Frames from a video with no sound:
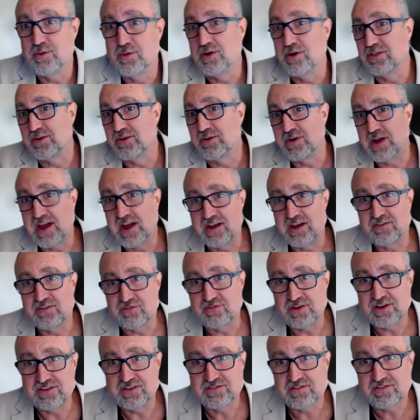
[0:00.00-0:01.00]
well, the right of
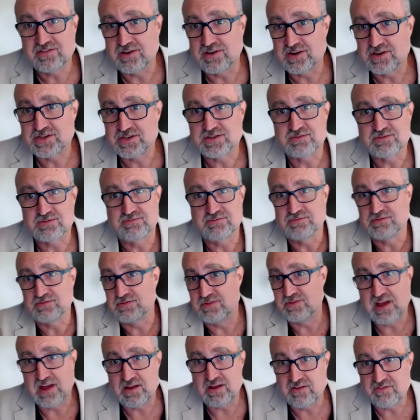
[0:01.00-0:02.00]
research,
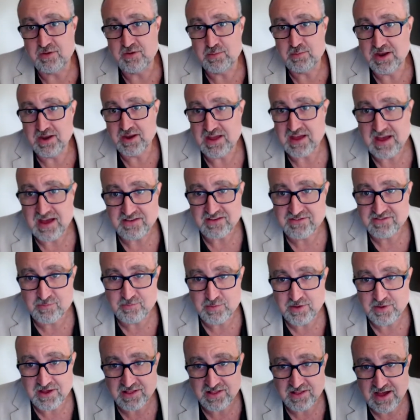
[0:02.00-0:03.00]
everybody has to be
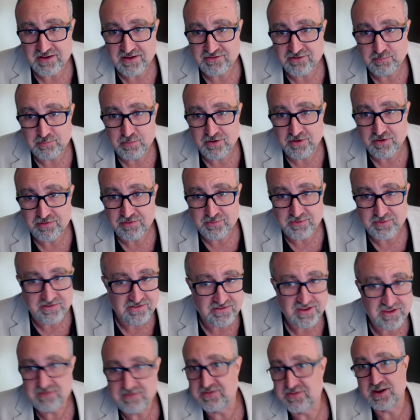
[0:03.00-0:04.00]
allowed to both
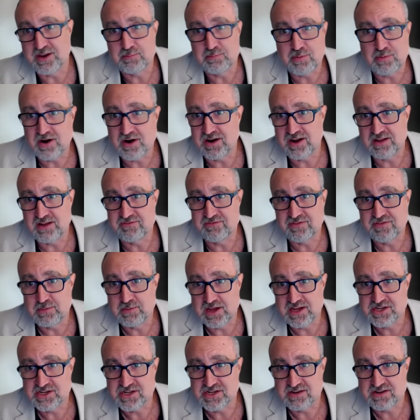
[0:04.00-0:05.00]
receive and impart
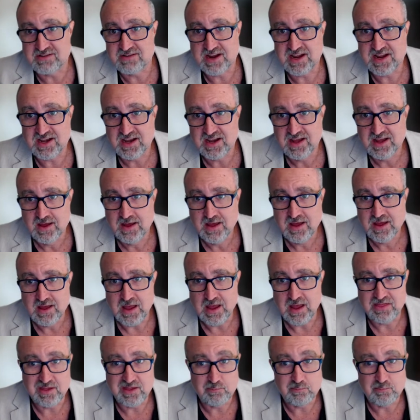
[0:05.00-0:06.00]
information, right?
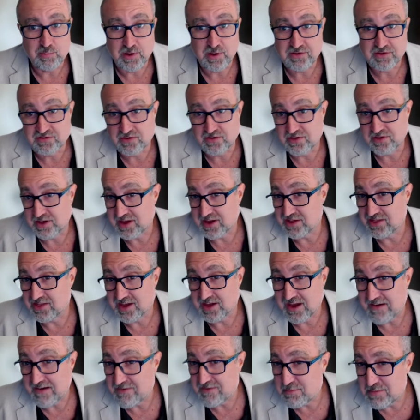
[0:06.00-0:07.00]
And then, can the
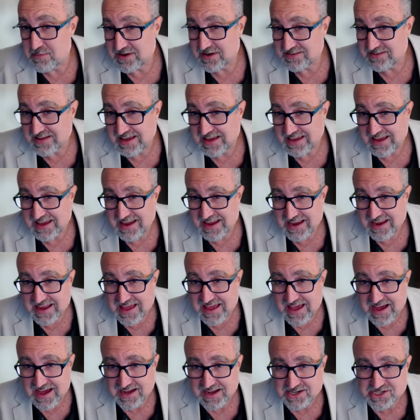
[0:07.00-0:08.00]
government take any
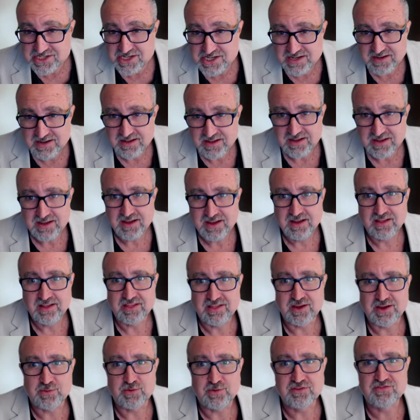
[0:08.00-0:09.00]
action
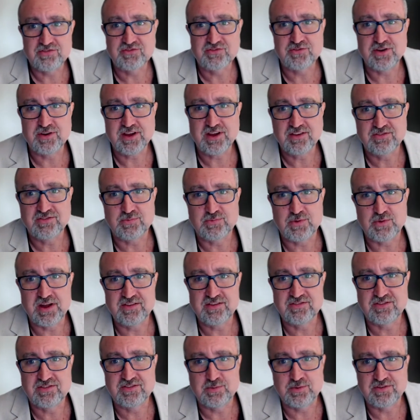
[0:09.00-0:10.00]
that restricts rights
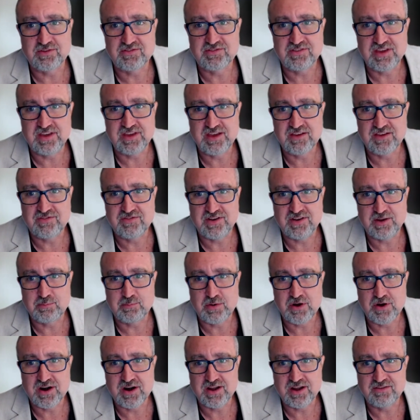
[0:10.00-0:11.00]
to receive and
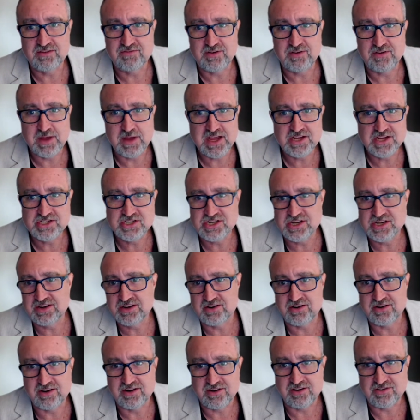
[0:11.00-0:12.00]
impart information,
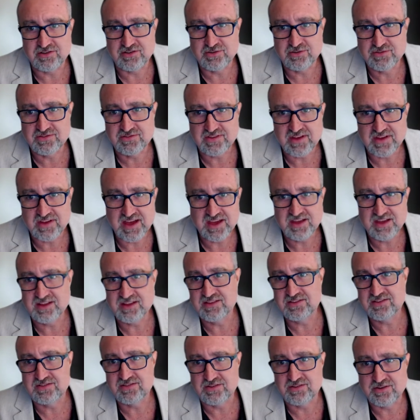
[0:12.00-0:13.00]
or to do
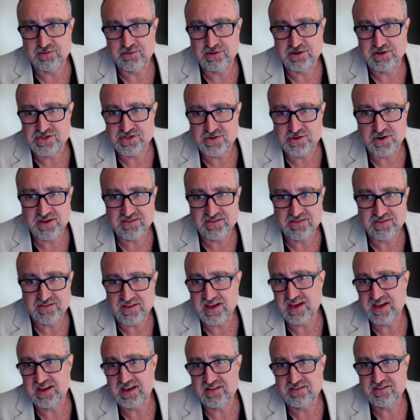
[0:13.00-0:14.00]
science, or to enjoy
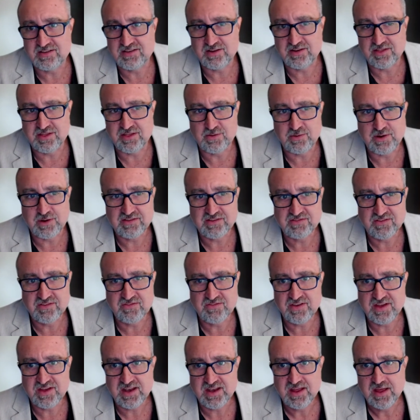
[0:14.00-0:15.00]
science, the rest of
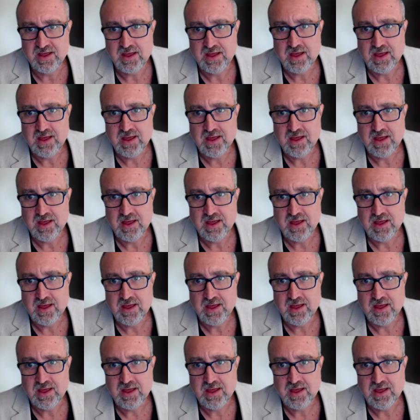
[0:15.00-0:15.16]
it?